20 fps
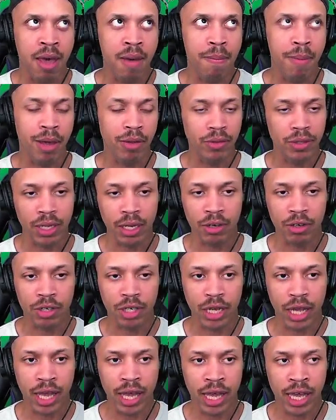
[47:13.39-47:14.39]
Mountain Standard
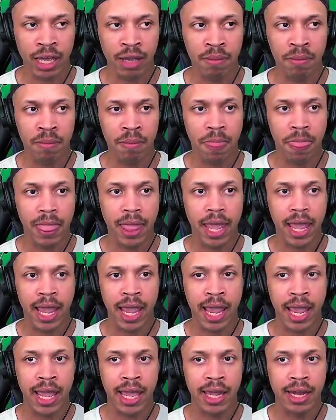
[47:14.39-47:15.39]
Time,
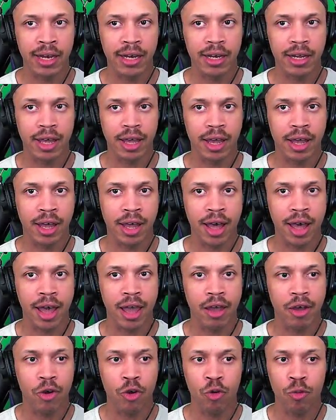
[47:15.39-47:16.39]
and I
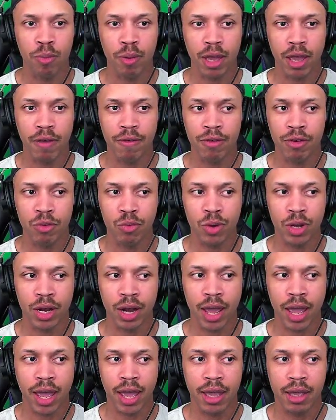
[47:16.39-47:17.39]
hope everyone
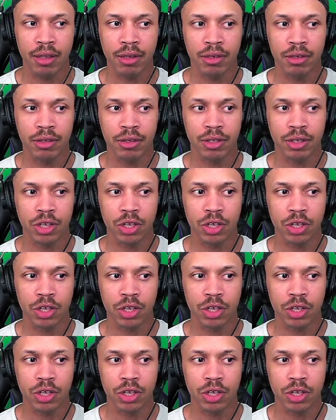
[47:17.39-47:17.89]
has